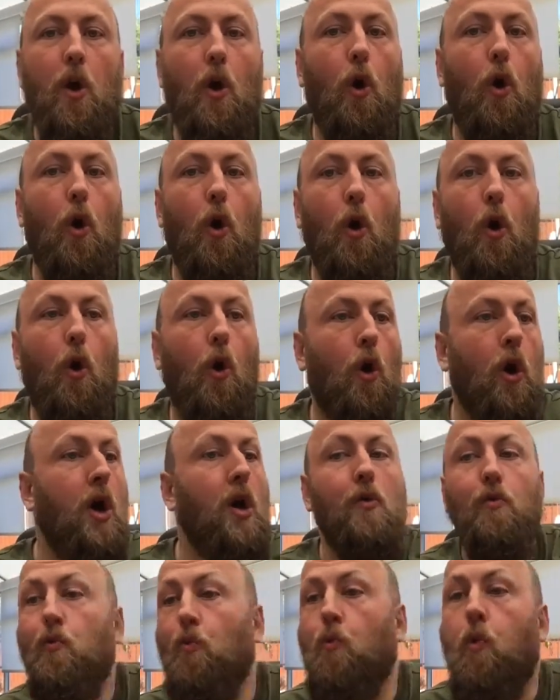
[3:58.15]
or
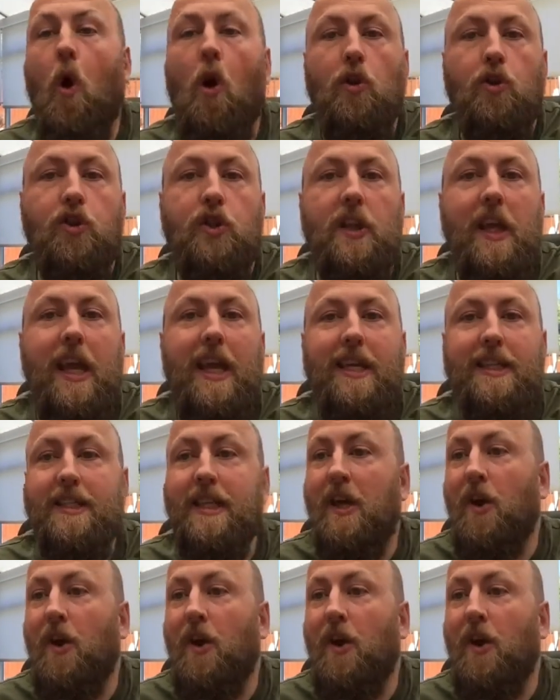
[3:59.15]
watch this,